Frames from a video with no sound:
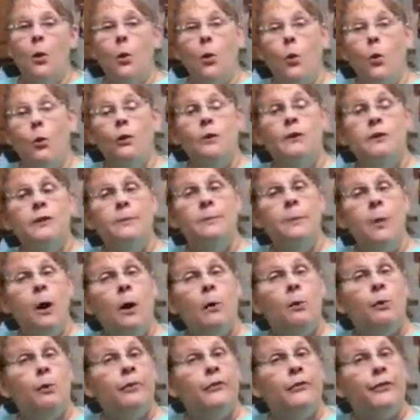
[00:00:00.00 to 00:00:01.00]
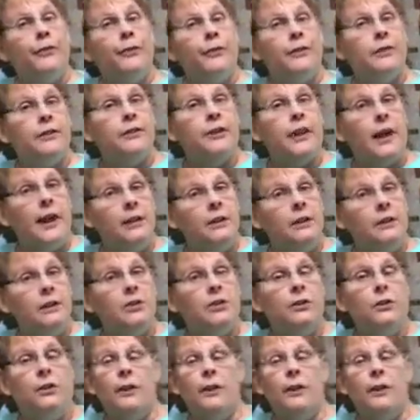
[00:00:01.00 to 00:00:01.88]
Or a small one for a side dish,